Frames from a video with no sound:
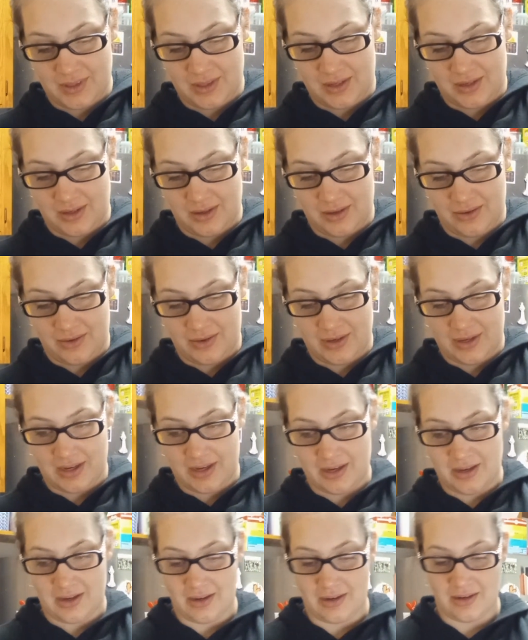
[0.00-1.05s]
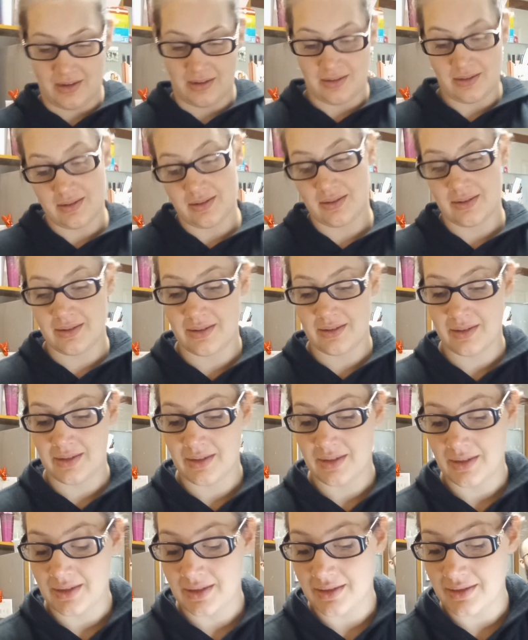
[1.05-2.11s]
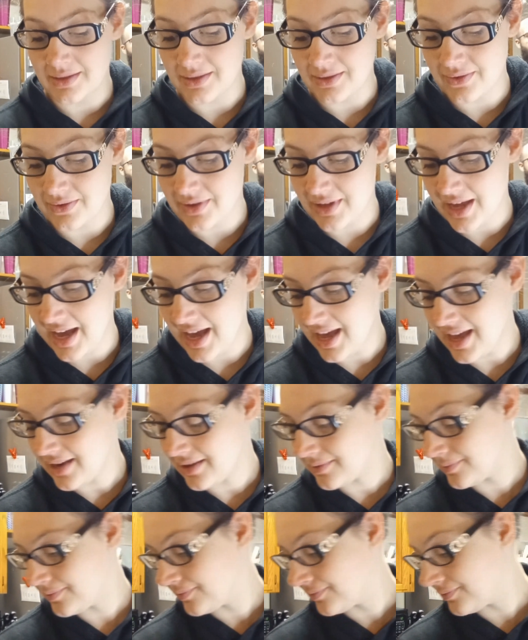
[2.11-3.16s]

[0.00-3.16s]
I'm gonna go ahead and do that.